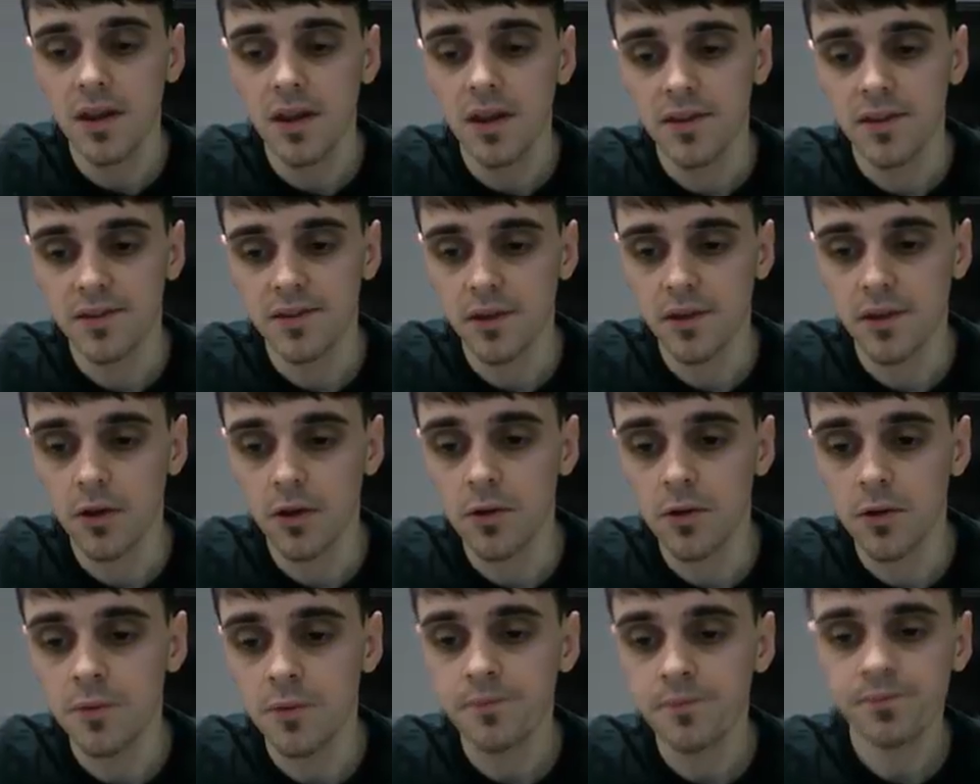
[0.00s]

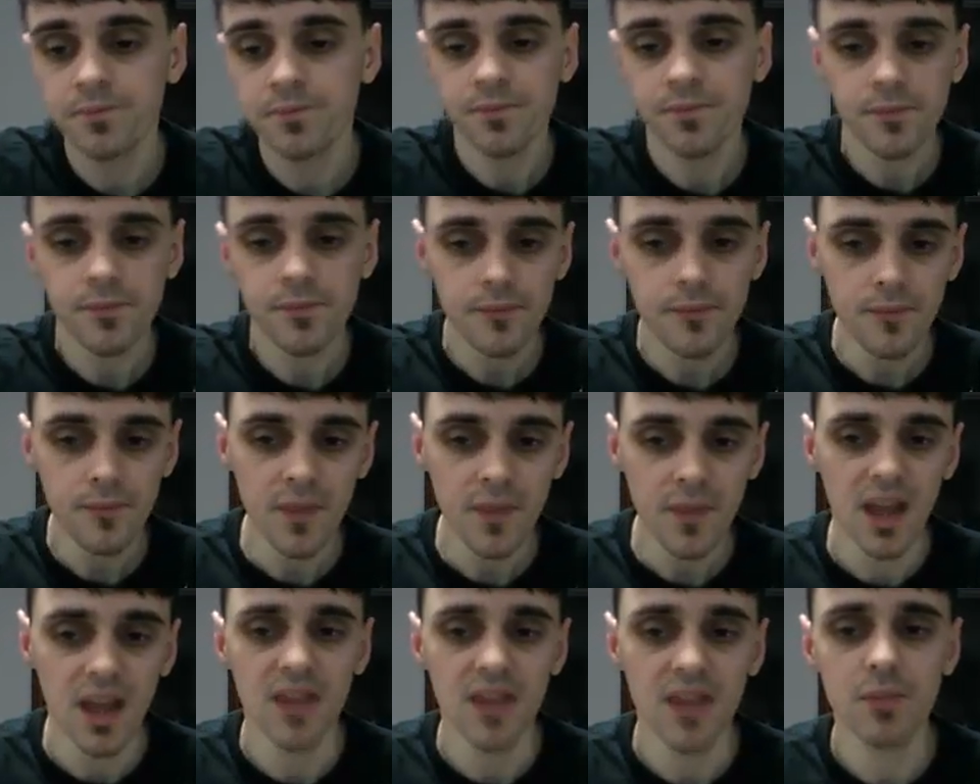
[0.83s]
So
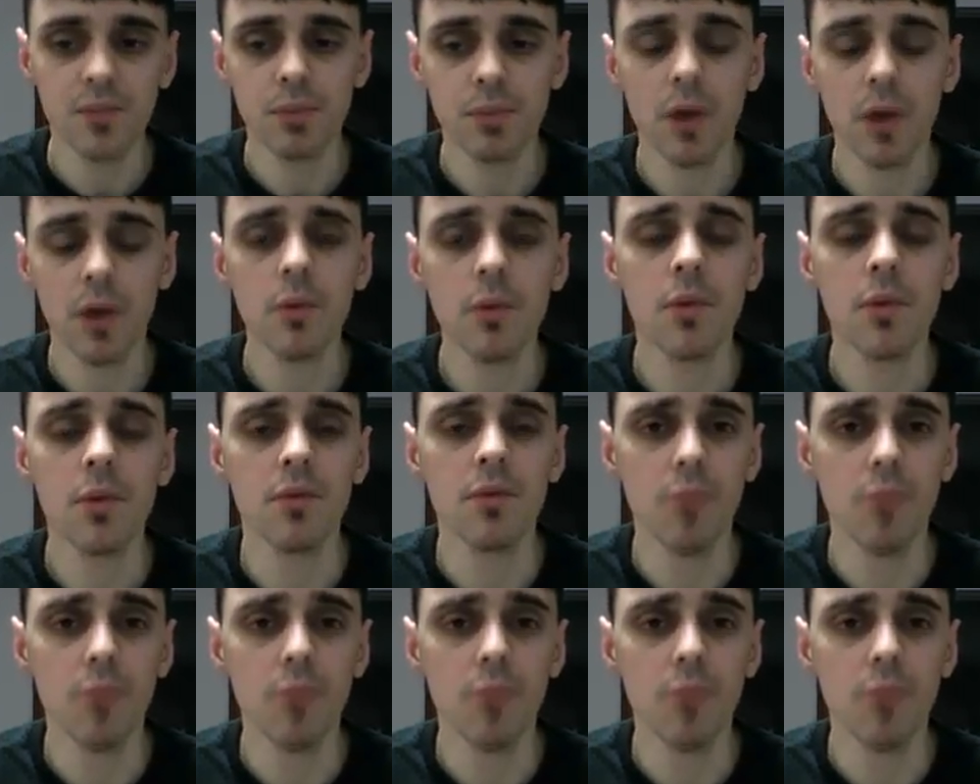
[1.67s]
it's probably